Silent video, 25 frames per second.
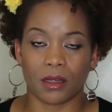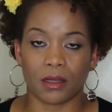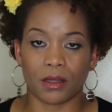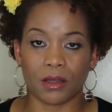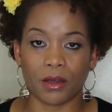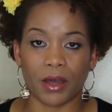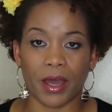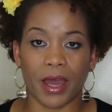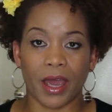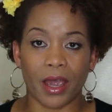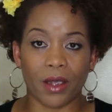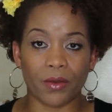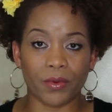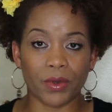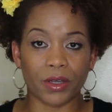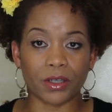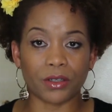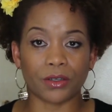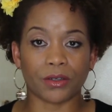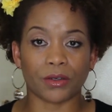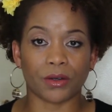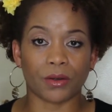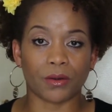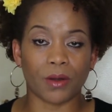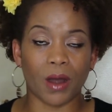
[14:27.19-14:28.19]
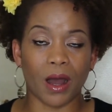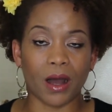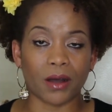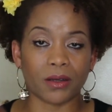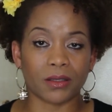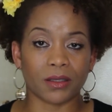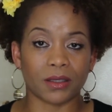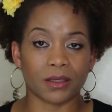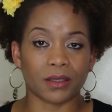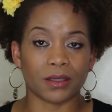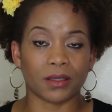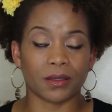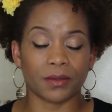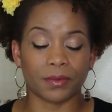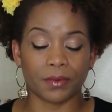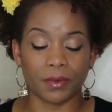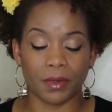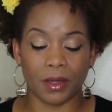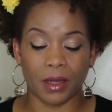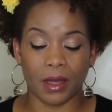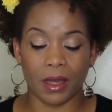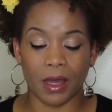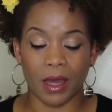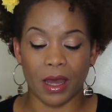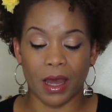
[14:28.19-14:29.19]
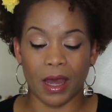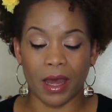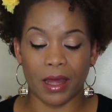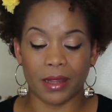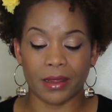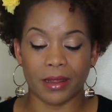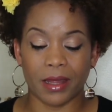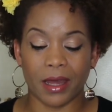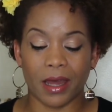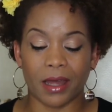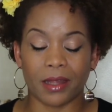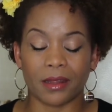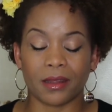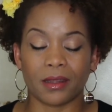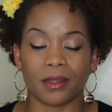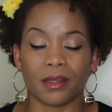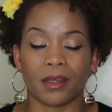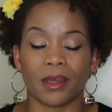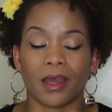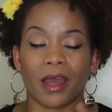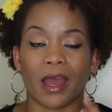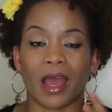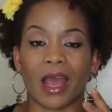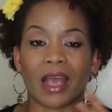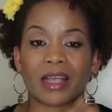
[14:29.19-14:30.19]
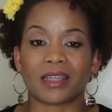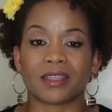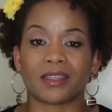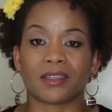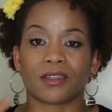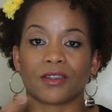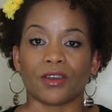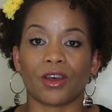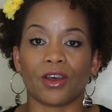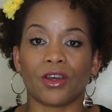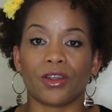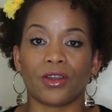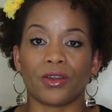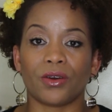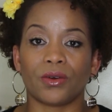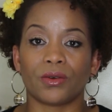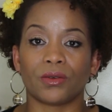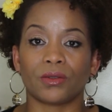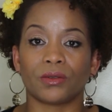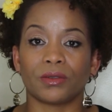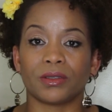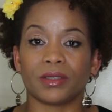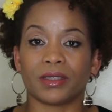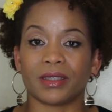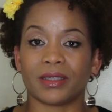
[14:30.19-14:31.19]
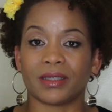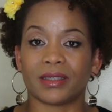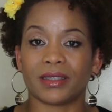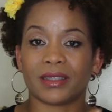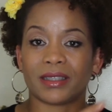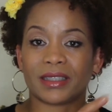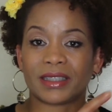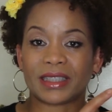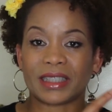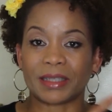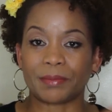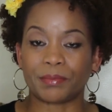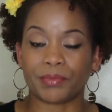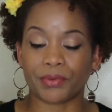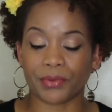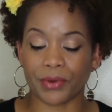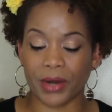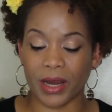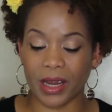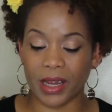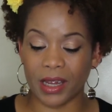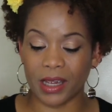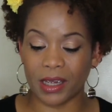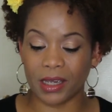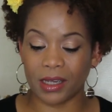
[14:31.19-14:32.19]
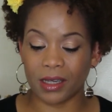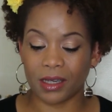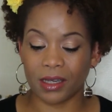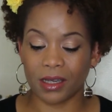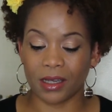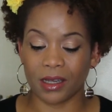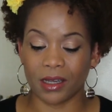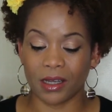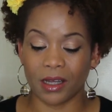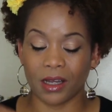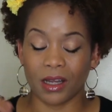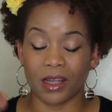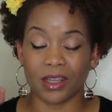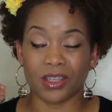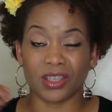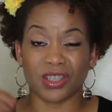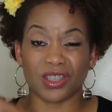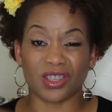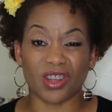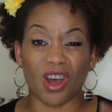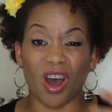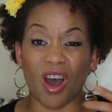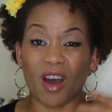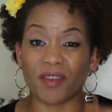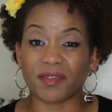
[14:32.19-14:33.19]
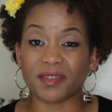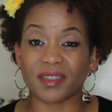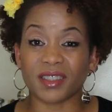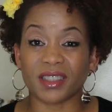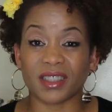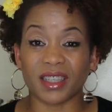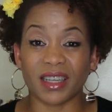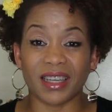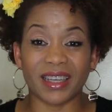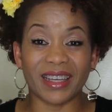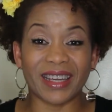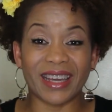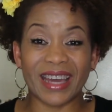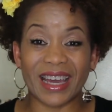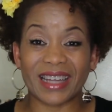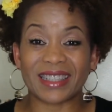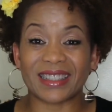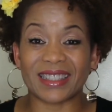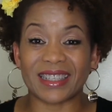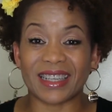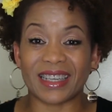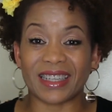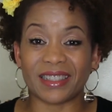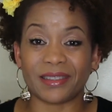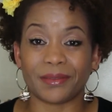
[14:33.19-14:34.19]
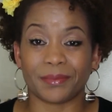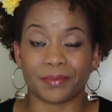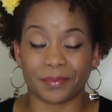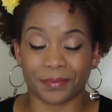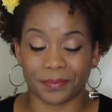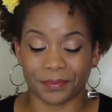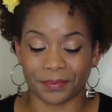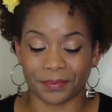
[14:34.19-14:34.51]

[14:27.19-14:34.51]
The hair will grow out, and then external debris, stuffs get in.